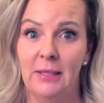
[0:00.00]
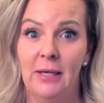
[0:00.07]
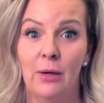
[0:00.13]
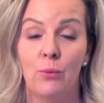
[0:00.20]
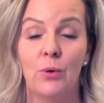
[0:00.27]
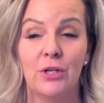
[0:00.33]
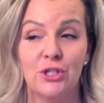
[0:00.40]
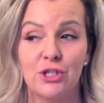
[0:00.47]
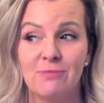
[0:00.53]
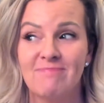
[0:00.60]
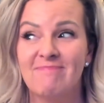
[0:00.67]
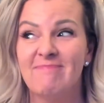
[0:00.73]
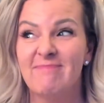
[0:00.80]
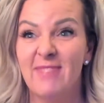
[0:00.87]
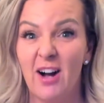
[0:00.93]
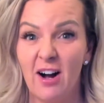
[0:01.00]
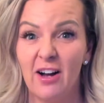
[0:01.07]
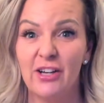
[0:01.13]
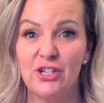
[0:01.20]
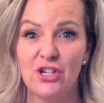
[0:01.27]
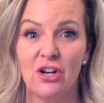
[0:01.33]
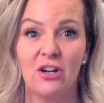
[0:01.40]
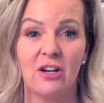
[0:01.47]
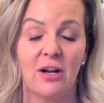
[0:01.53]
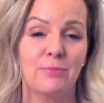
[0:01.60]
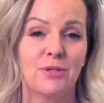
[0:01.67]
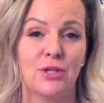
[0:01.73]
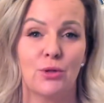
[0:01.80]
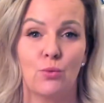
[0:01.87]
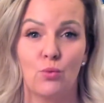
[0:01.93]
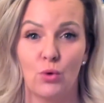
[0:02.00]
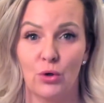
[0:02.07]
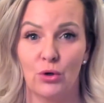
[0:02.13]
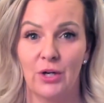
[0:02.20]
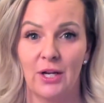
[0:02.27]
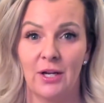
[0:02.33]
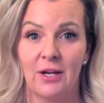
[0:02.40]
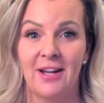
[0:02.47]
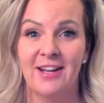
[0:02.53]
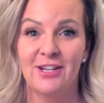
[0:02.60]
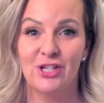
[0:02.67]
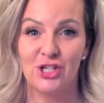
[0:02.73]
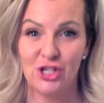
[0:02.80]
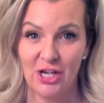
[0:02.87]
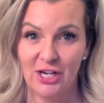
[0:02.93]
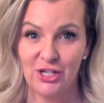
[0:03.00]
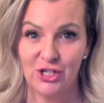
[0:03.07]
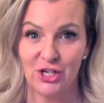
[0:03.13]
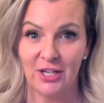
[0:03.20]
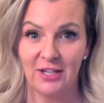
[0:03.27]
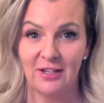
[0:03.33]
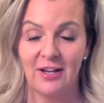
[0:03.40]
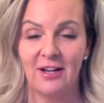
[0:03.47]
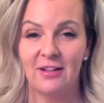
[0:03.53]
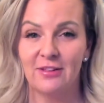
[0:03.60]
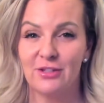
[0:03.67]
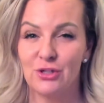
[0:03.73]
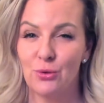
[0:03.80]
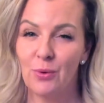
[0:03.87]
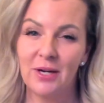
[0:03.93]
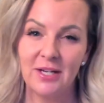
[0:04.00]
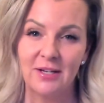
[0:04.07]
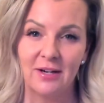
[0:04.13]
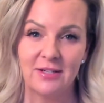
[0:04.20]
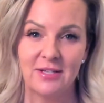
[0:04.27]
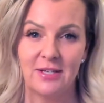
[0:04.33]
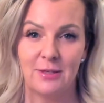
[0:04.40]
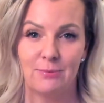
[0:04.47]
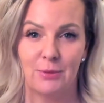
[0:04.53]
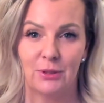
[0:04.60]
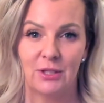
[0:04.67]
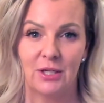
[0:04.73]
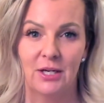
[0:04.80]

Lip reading: which I chalk up to the wording changing in the 2019 book,